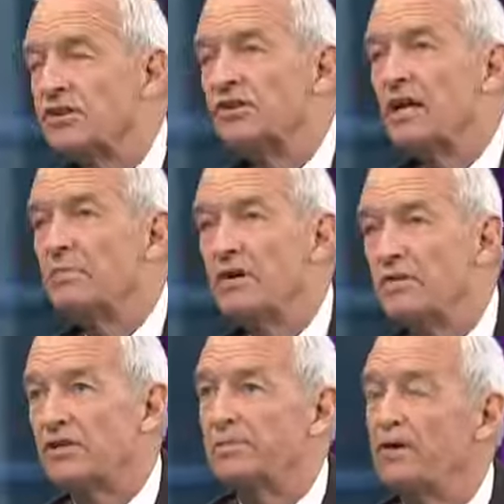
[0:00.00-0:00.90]
that they were
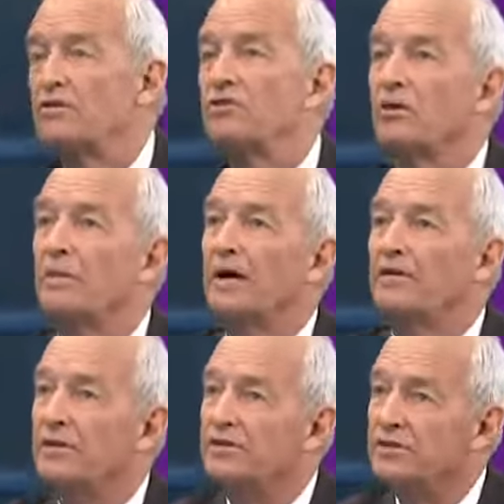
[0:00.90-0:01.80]
never spoken to about
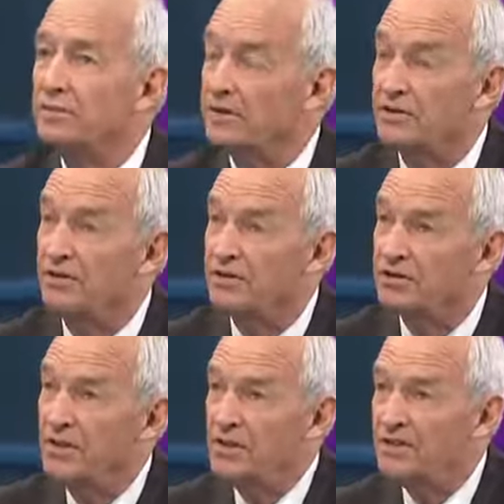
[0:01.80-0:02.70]
this, because of course
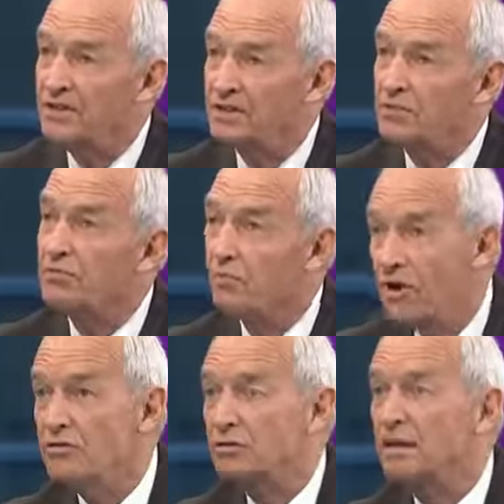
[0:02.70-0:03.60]
the Egyptian
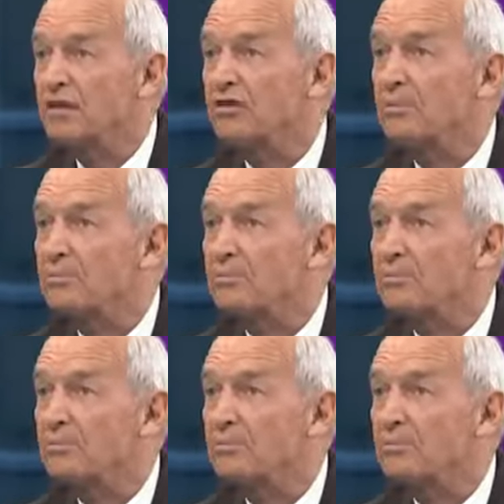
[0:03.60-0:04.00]
won't speak to them